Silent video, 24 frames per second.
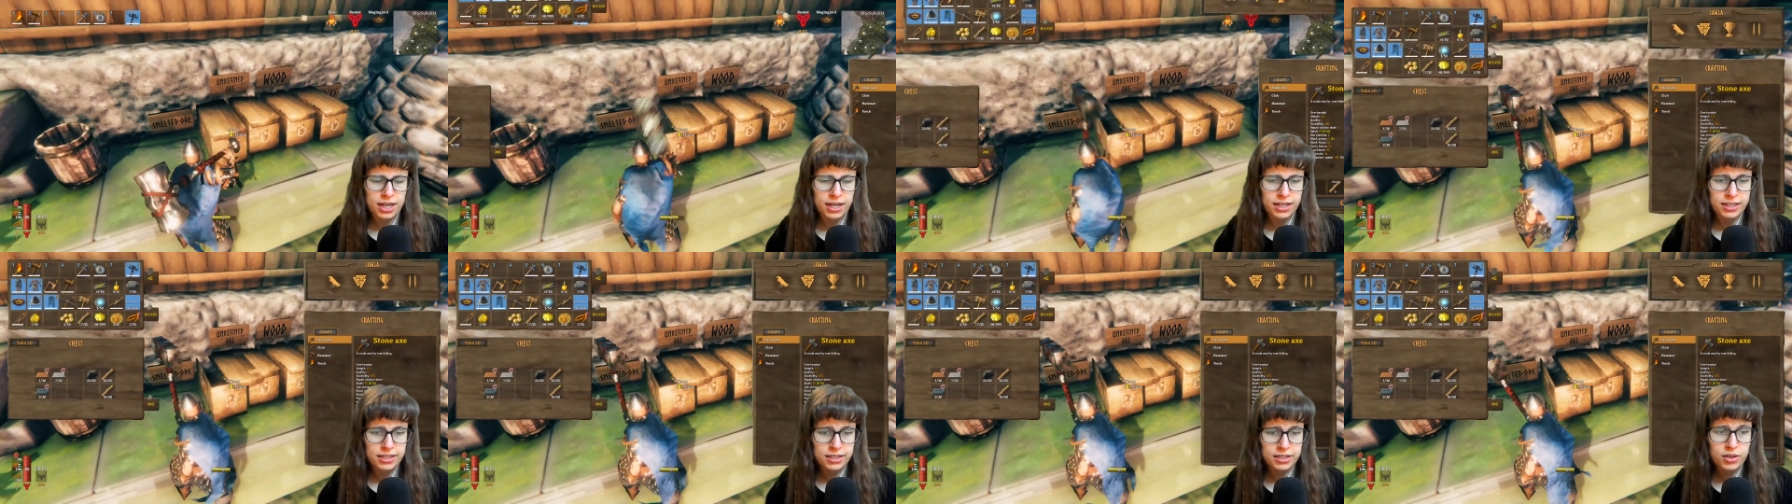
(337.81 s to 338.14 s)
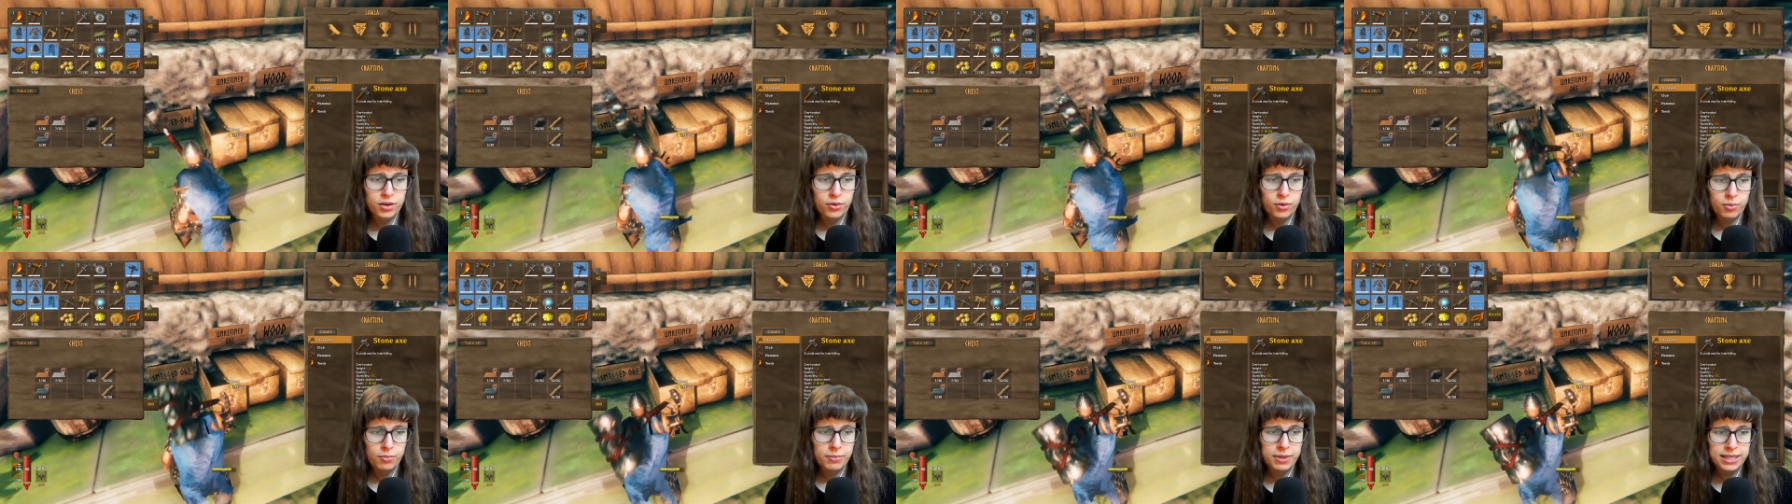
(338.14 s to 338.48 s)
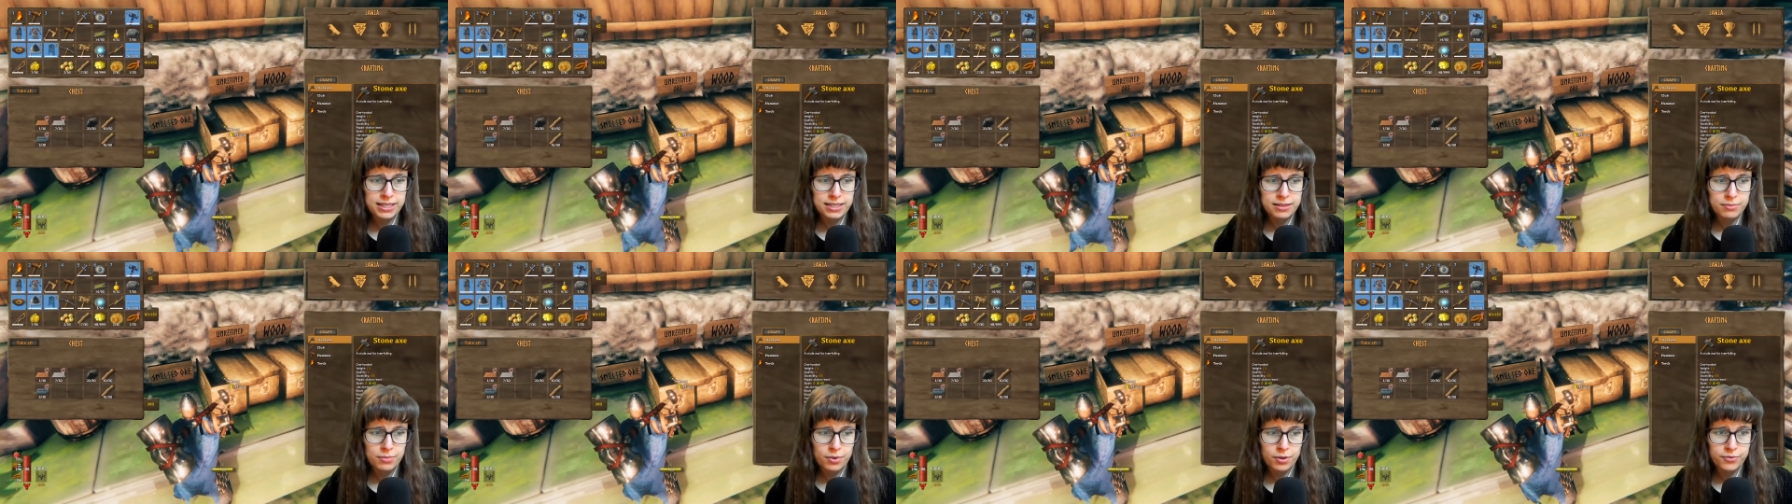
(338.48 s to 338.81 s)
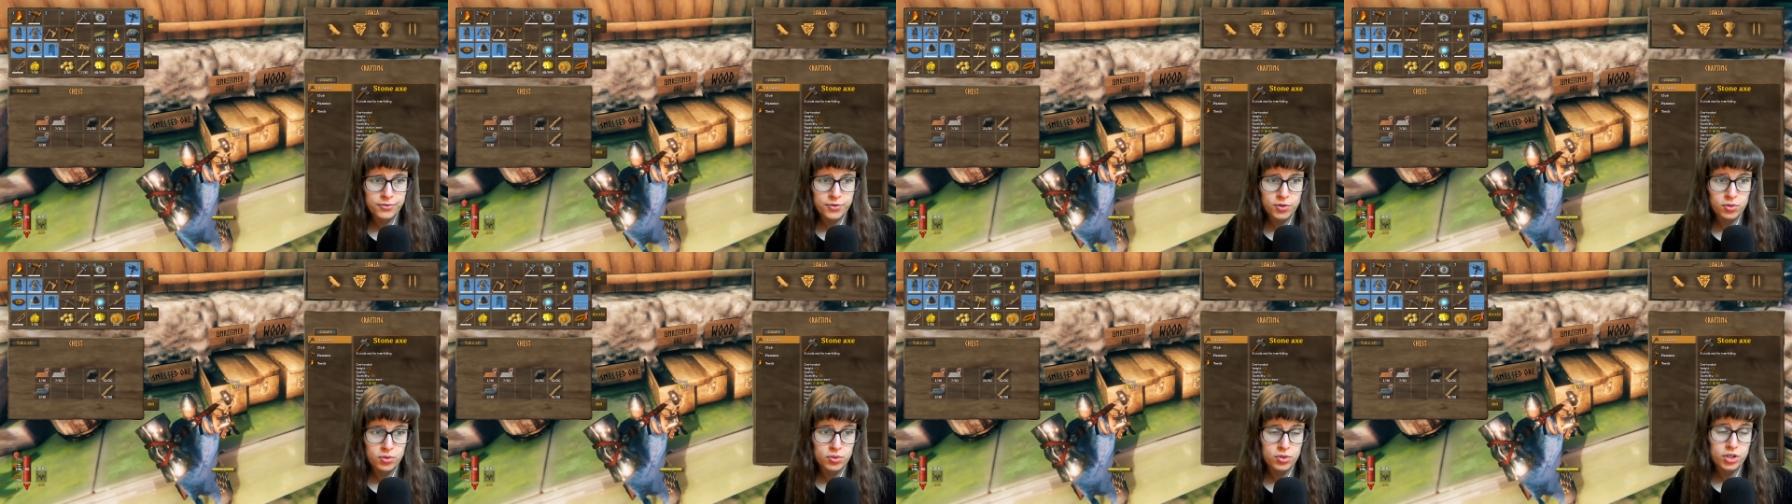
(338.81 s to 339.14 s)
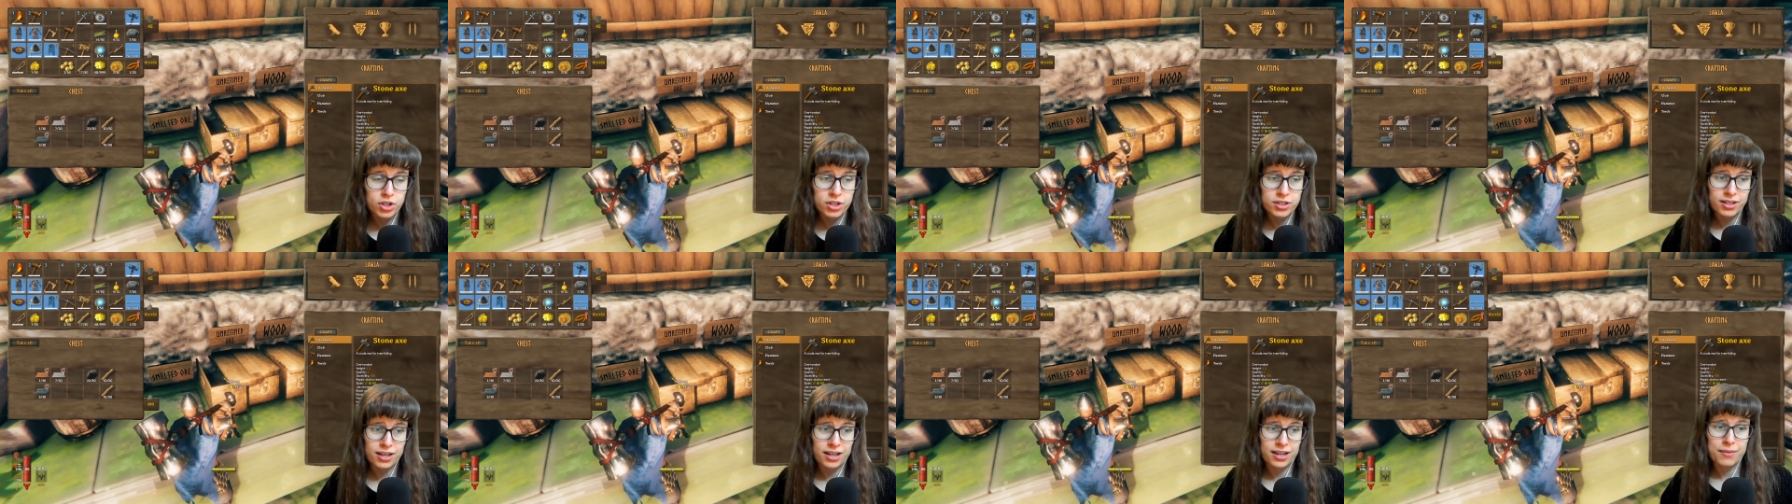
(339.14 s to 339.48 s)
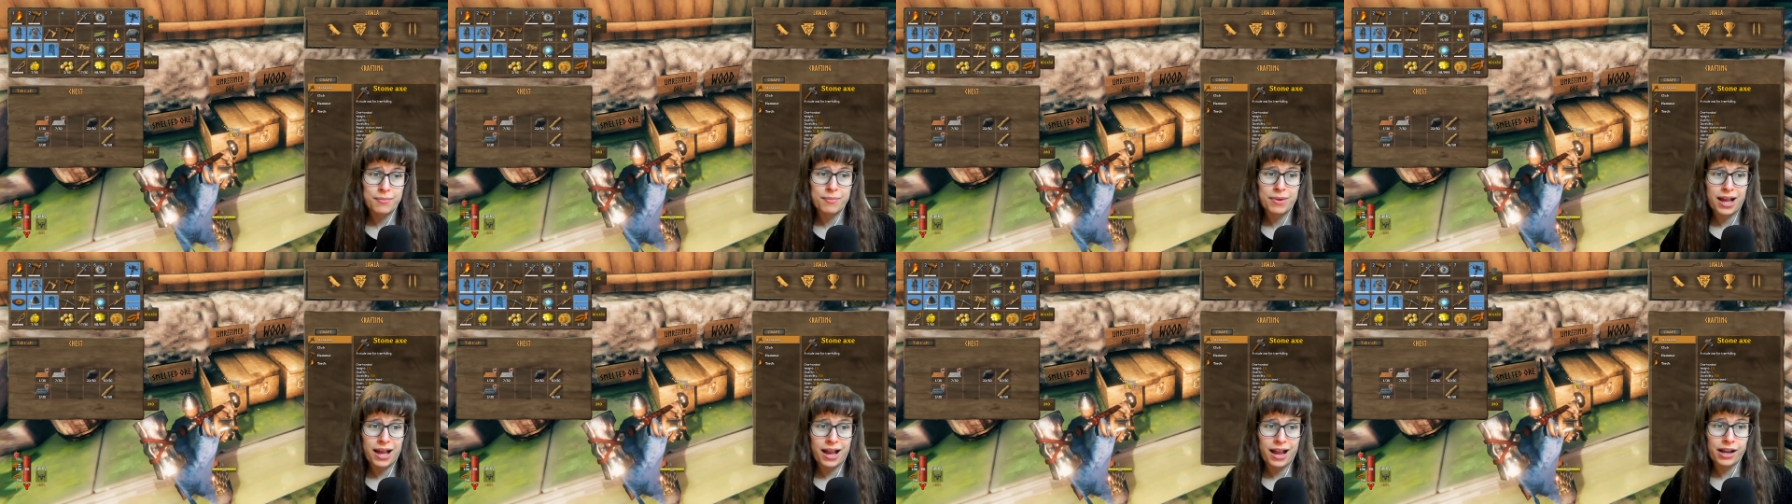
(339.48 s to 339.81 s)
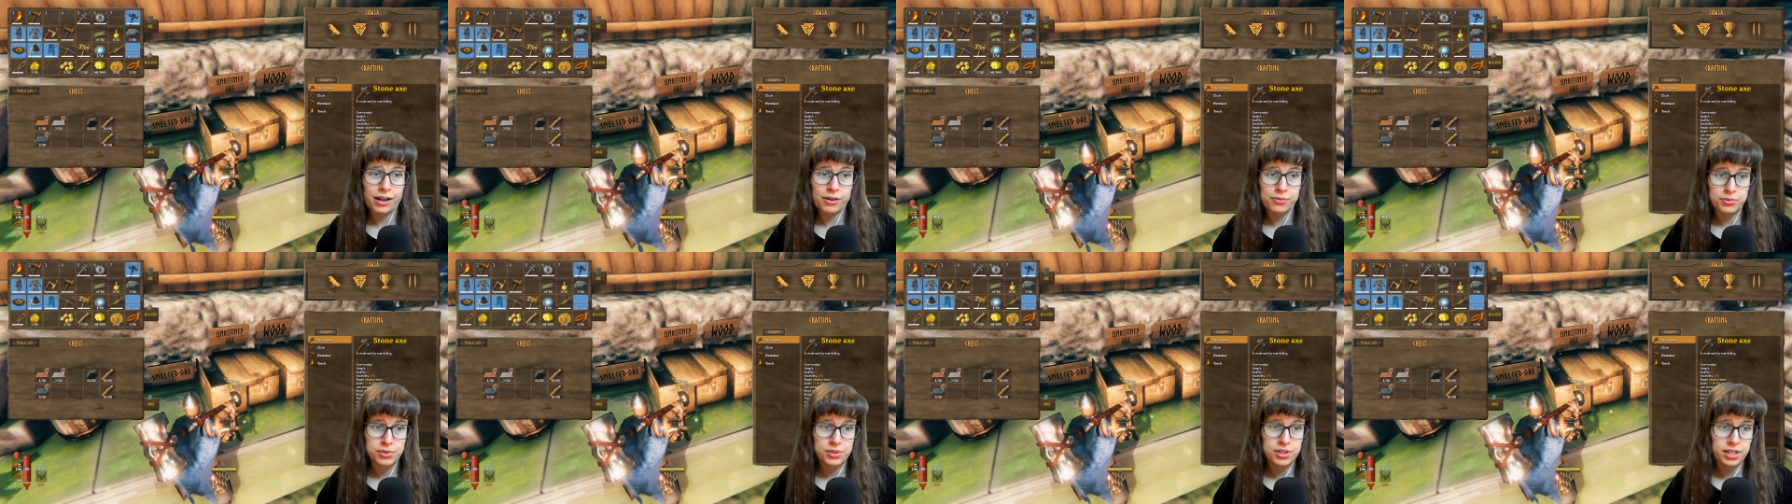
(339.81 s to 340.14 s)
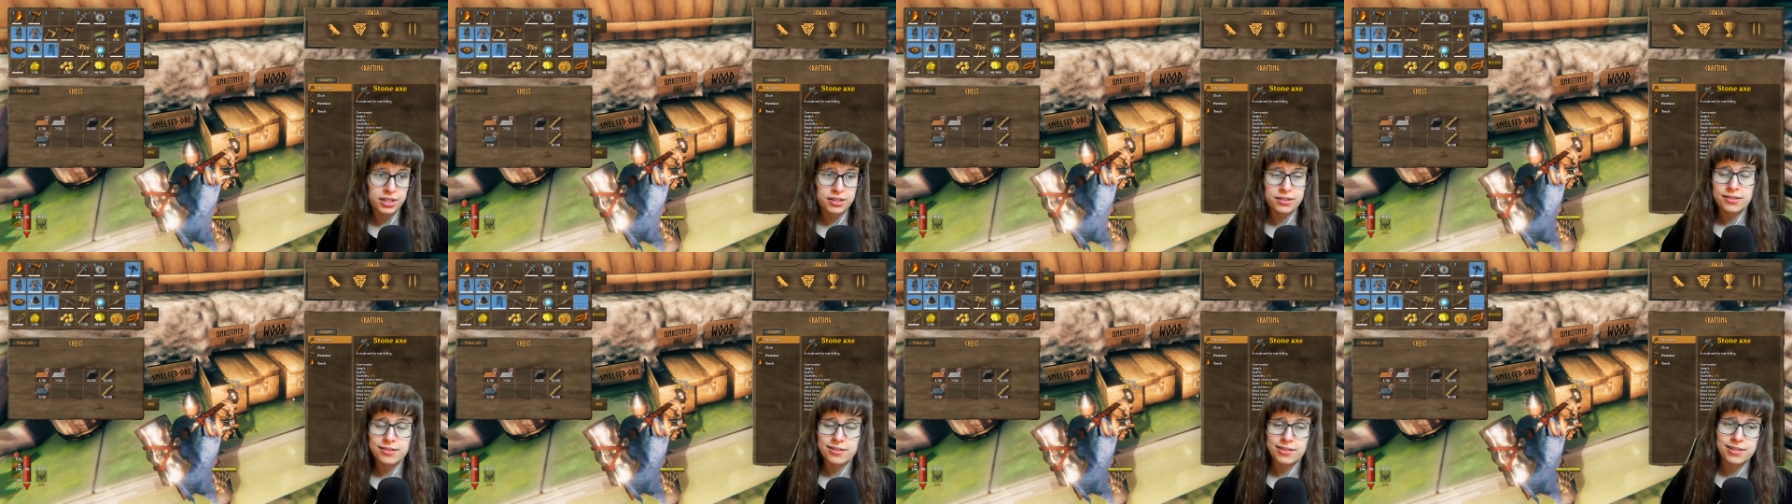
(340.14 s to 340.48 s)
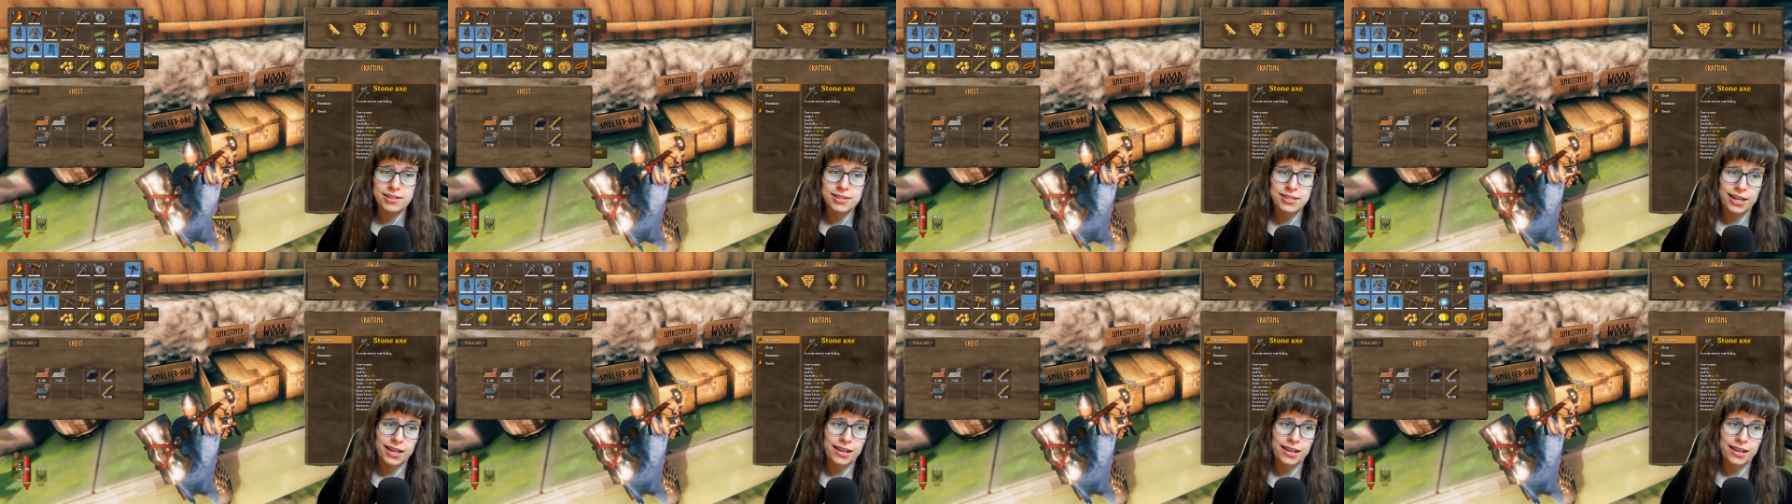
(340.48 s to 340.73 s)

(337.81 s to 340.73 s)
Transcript: I need to go and make some more food because I am outers.